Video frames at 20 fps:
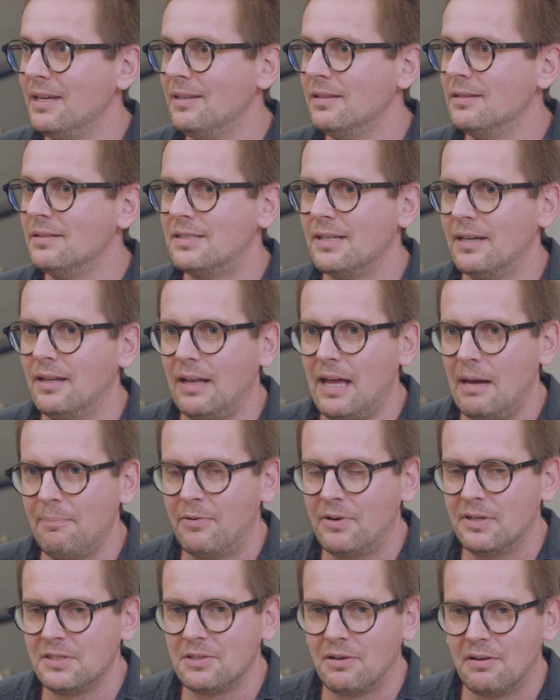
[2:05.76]
in the
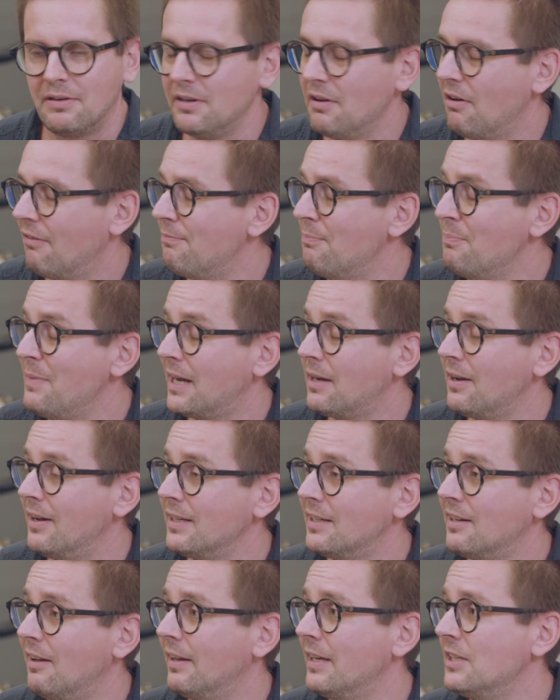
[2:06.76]
Laboratory of
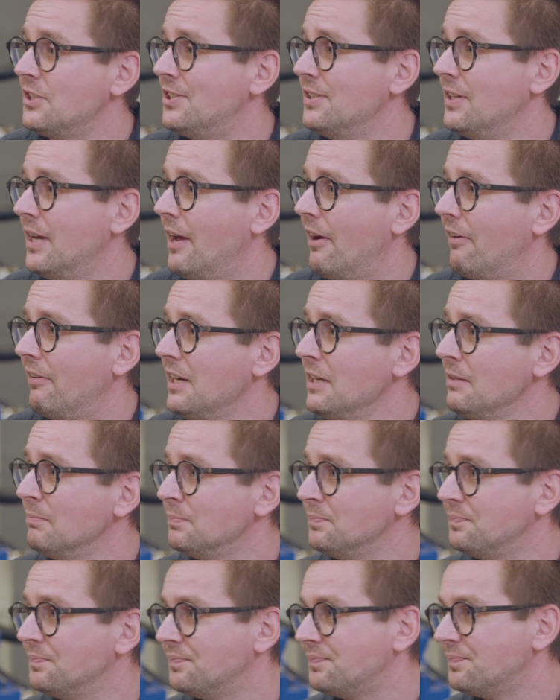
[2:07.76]
Mechanical Engineering,
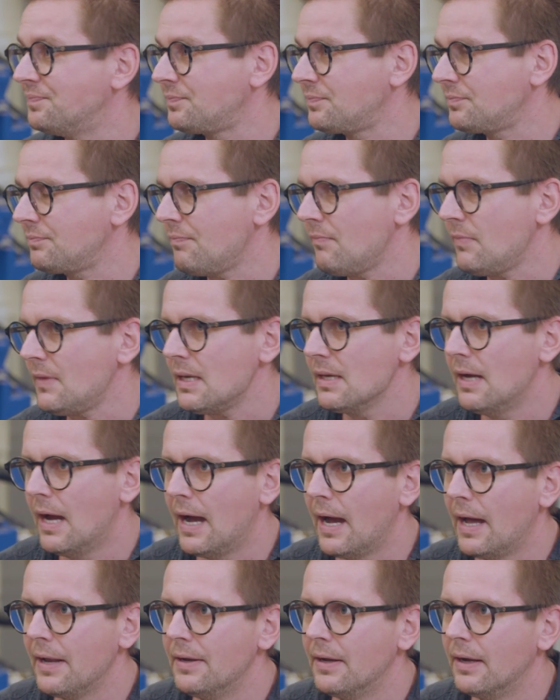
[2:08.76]

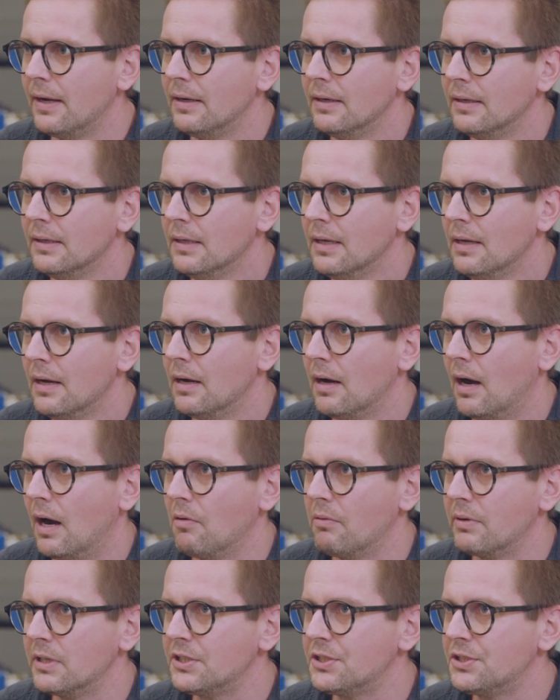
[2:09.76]
and
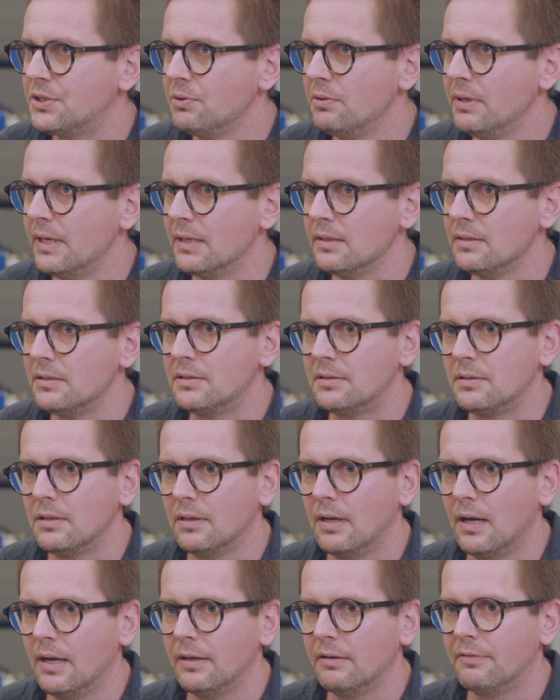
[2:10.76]
our students,
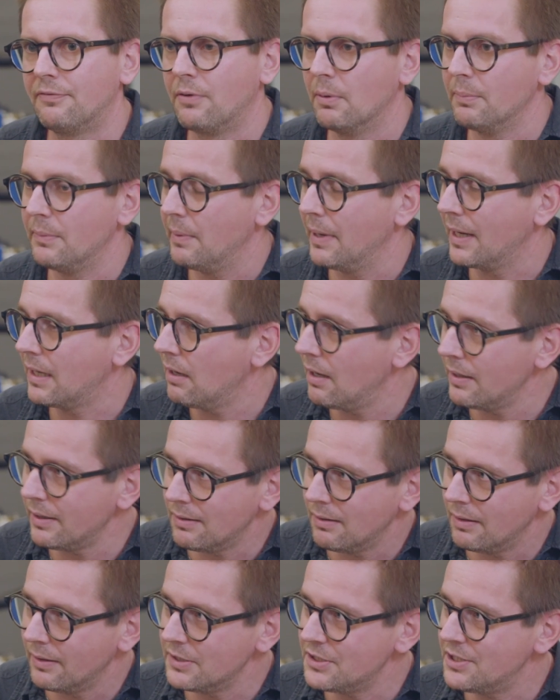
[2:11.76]
like from the
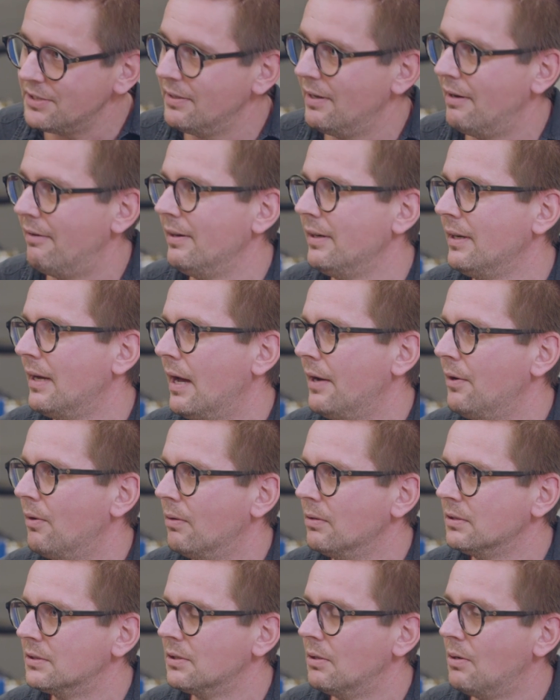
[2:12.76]
mechanical engineering and
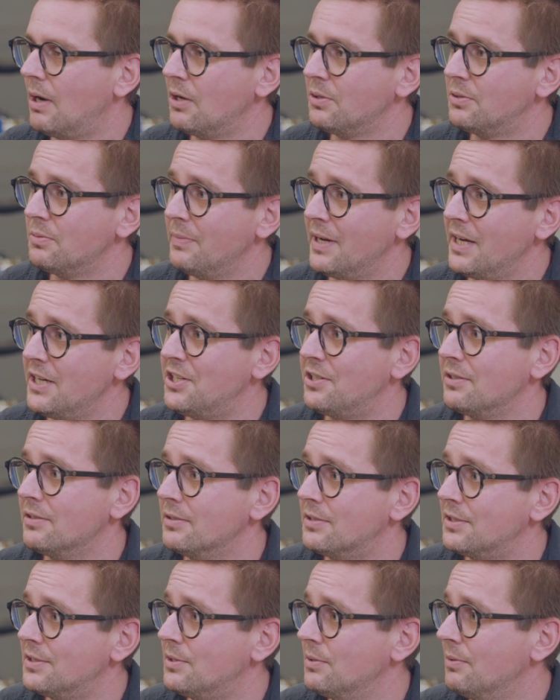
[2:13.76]
also
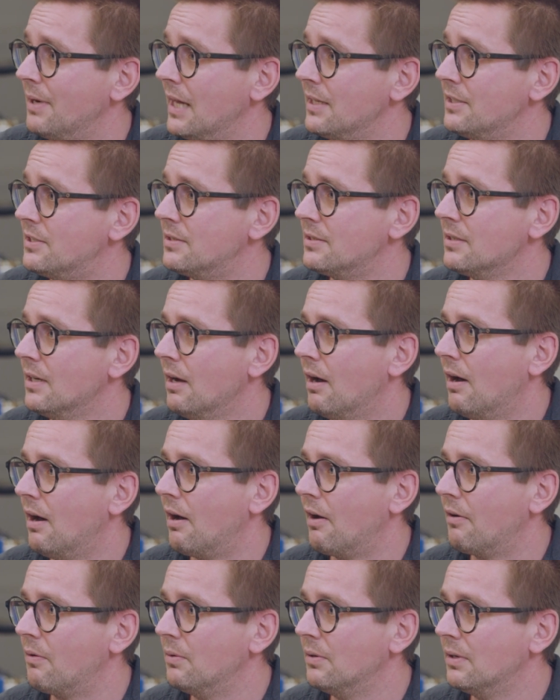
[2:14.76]
automation students,
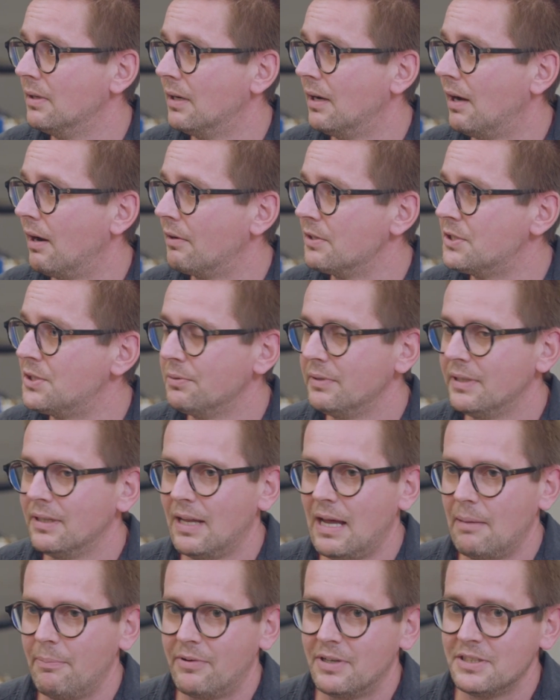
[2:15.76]
are doing
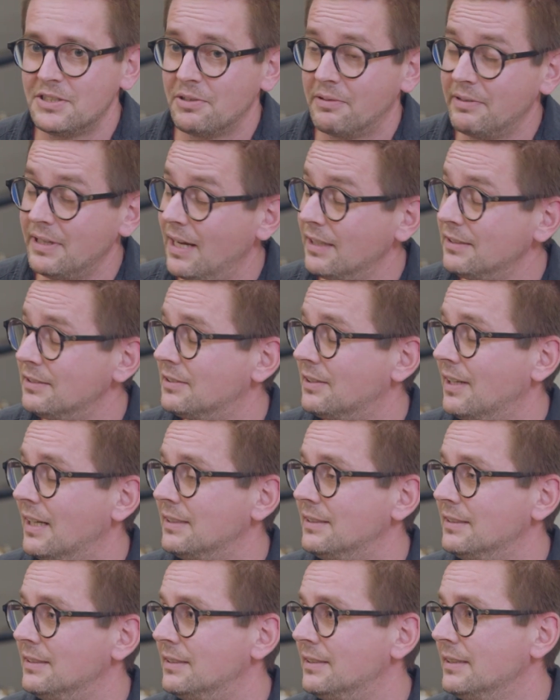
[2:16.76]
laboratory
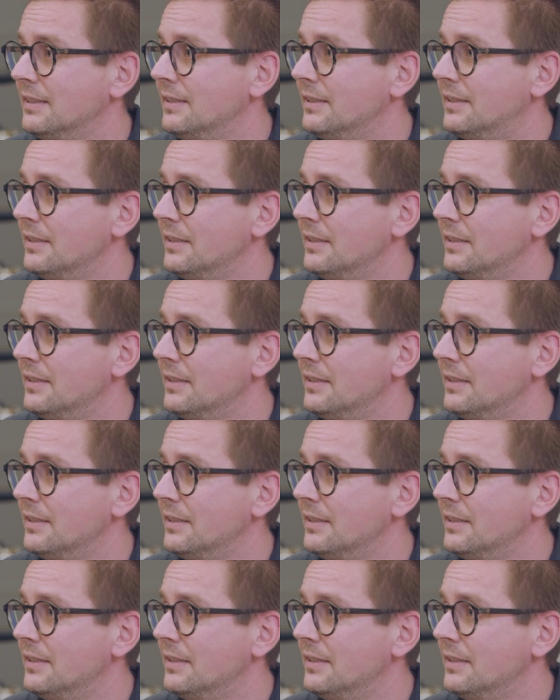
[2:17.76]
exercises in